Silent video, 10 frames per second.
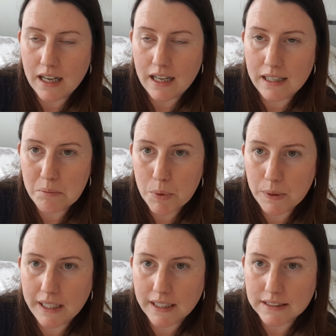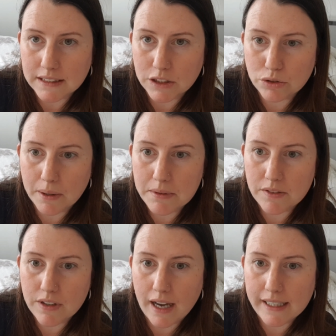Early mornings and
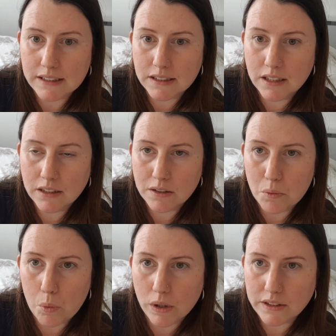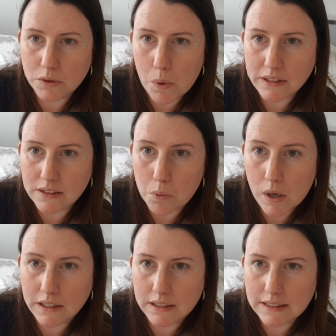disruptive nights. Want, want,
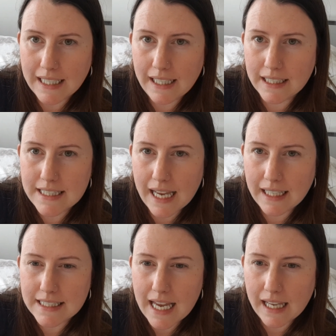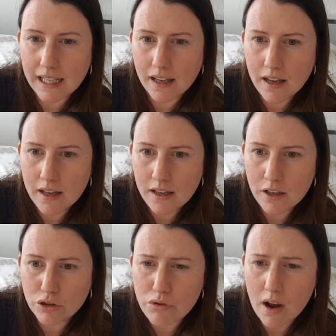want. Take, take, take.
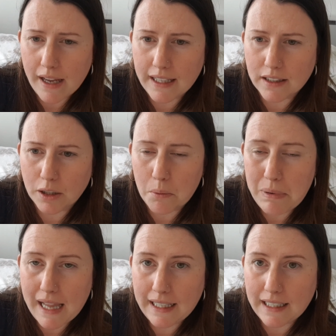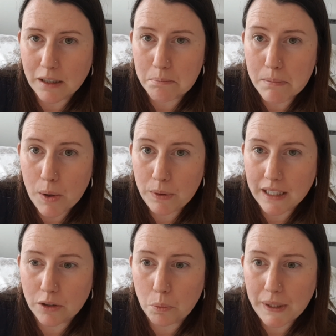Crying and complaining and
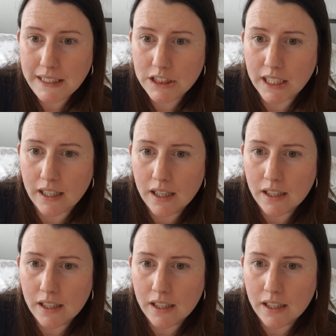moaning and whinging.